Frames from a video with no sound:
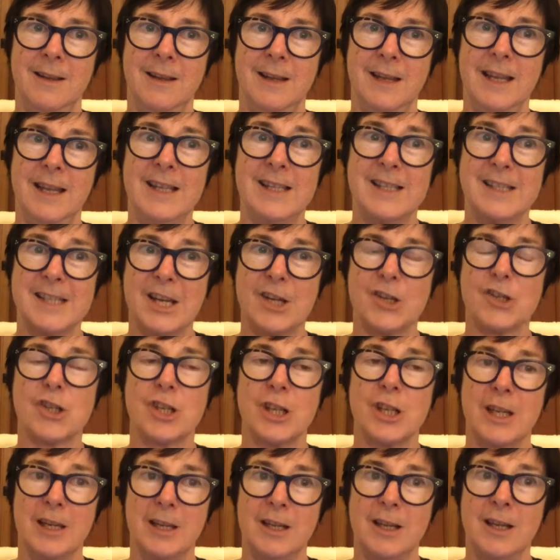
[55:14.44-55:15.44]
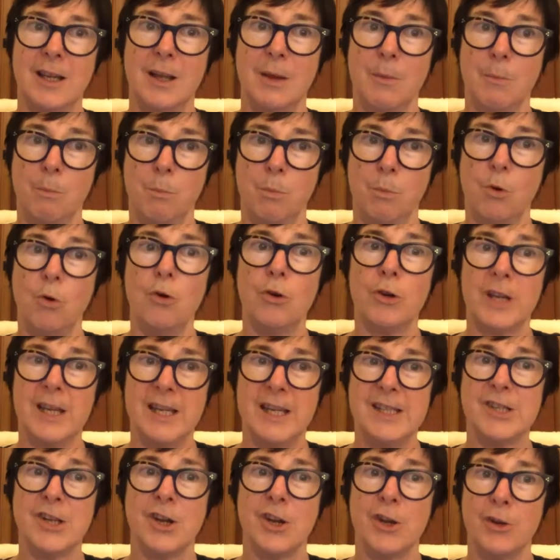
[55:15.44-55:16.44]
essentially bought
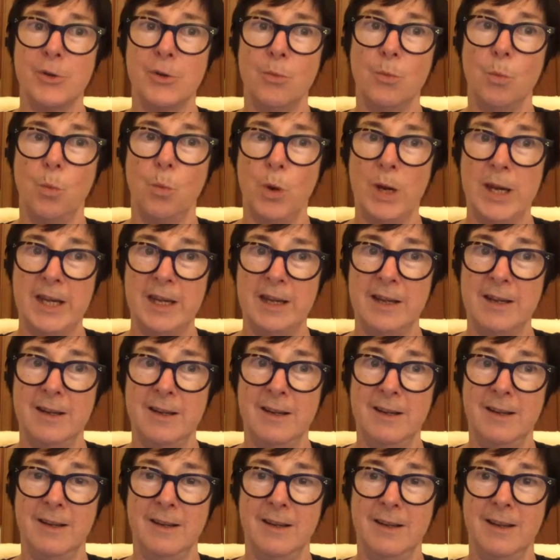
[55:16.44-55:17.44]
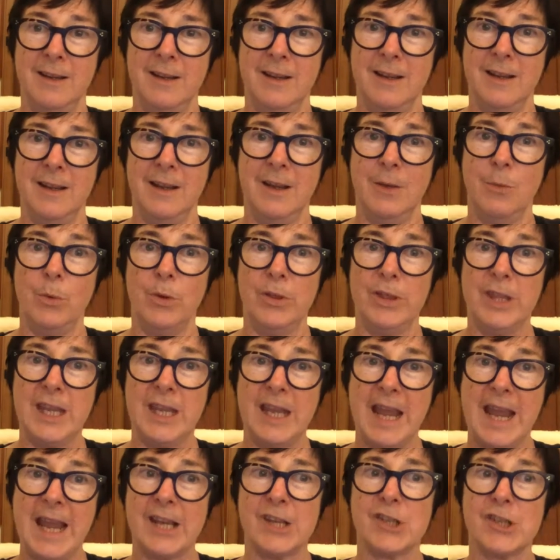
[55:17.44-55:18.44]
his own wing with the
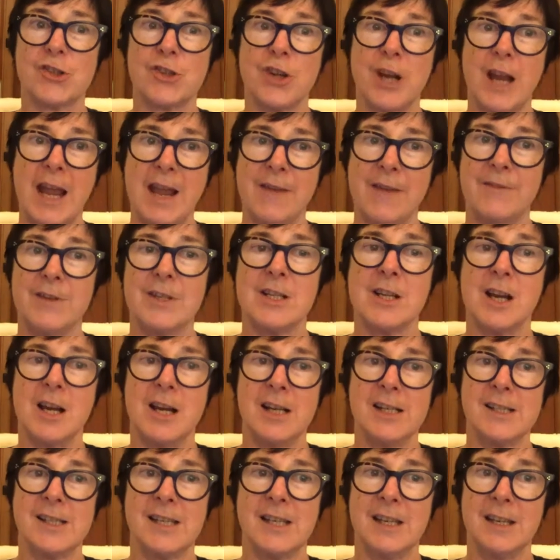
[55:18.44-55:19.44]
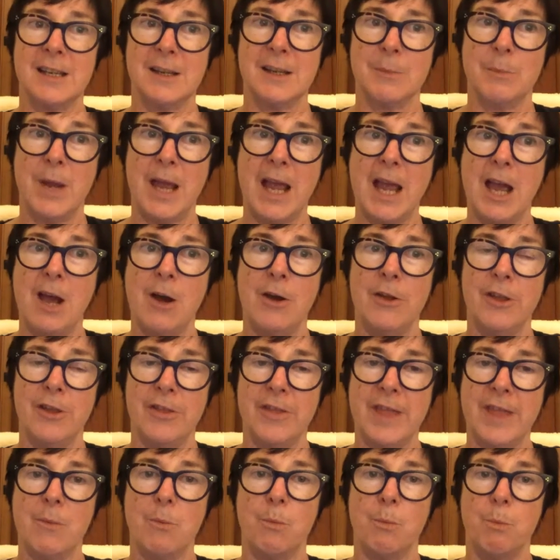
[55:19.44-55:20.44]
extra advertising power that
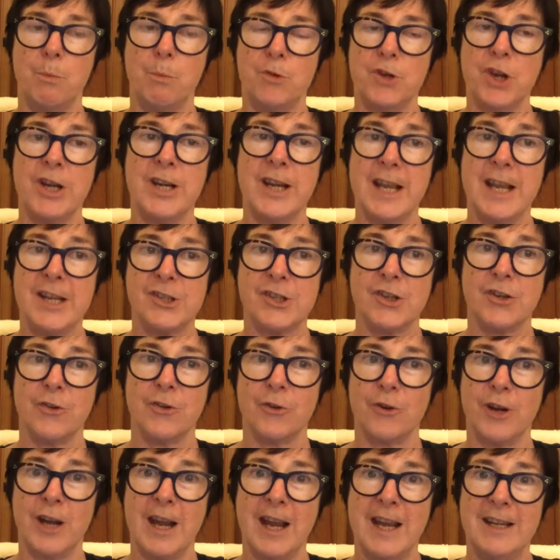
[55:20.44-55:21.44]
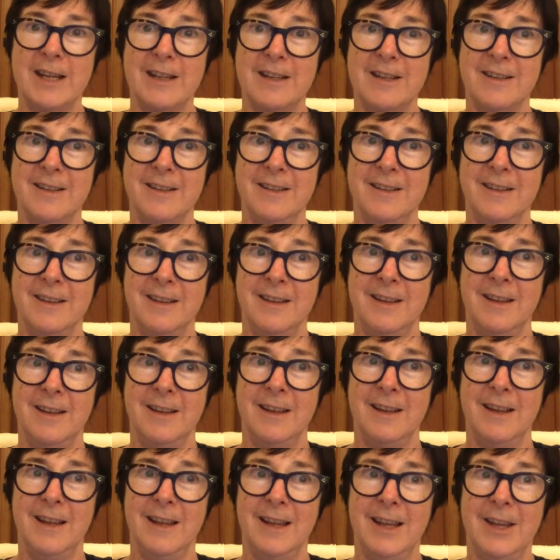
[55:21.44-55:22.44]
that donation created.
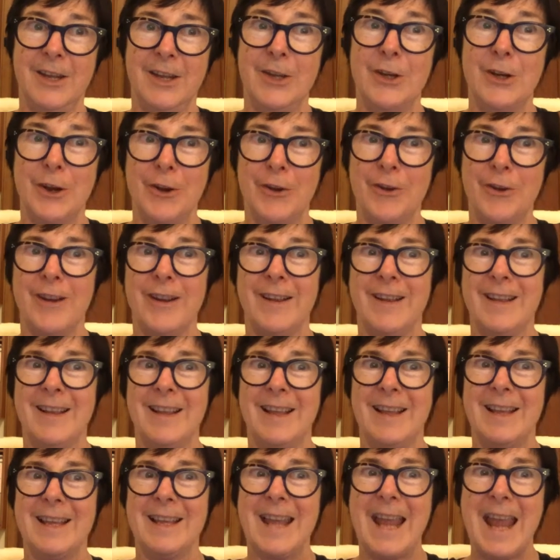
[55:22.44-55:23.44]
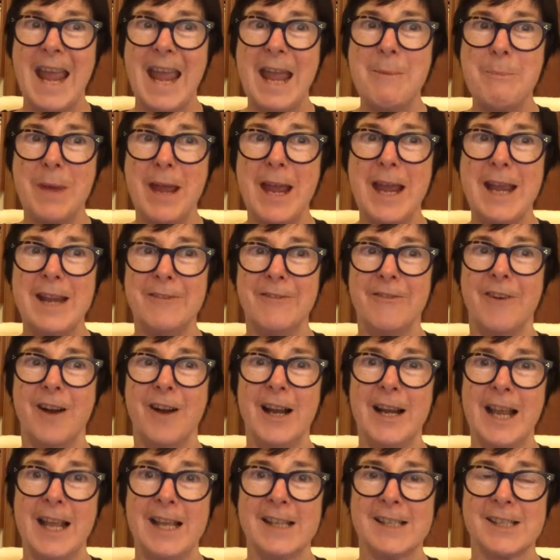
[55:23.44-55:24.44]
You know, campaign
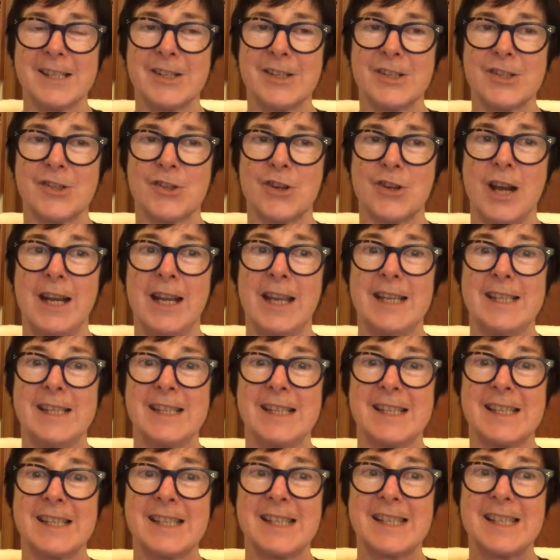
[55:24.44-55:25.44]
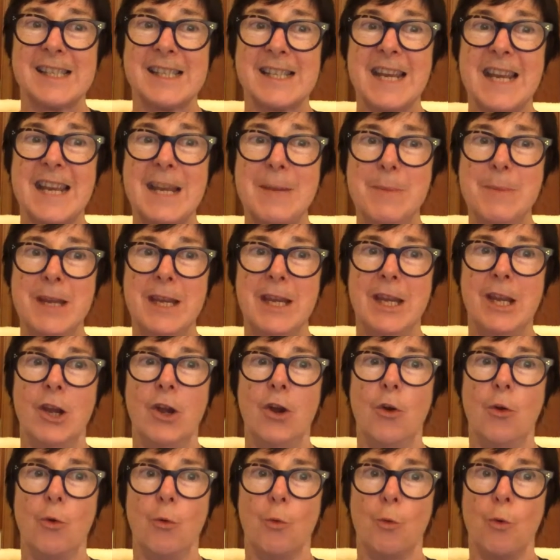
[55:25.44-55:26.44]
finance in Australia is a steaming
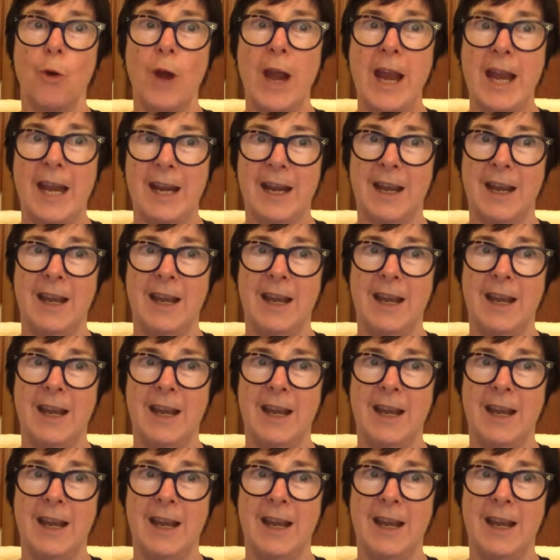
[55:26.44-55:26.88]
wreck,